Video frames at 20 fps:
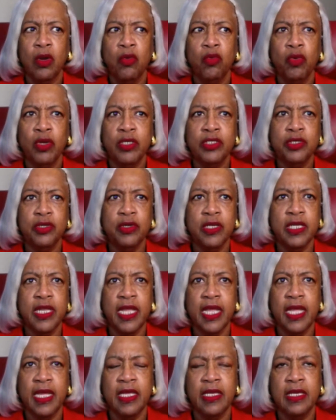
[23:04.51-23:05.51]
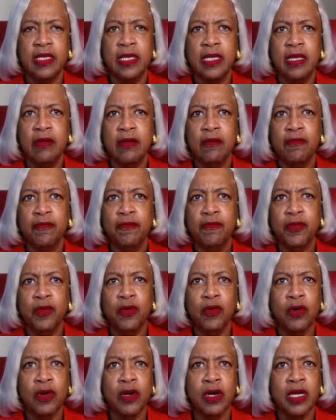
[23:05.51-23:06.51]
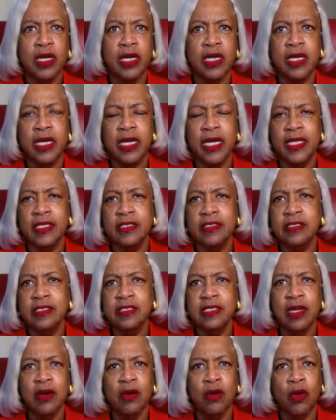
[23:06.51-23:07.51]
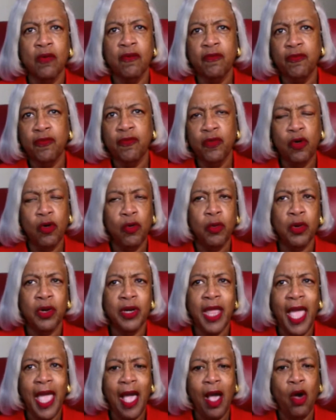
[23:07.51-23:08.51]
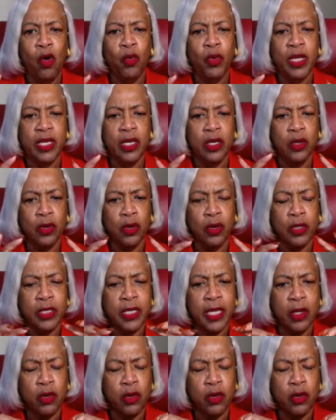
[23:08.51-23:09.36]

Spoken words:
Richard and Flora and Sarah forward, how we learned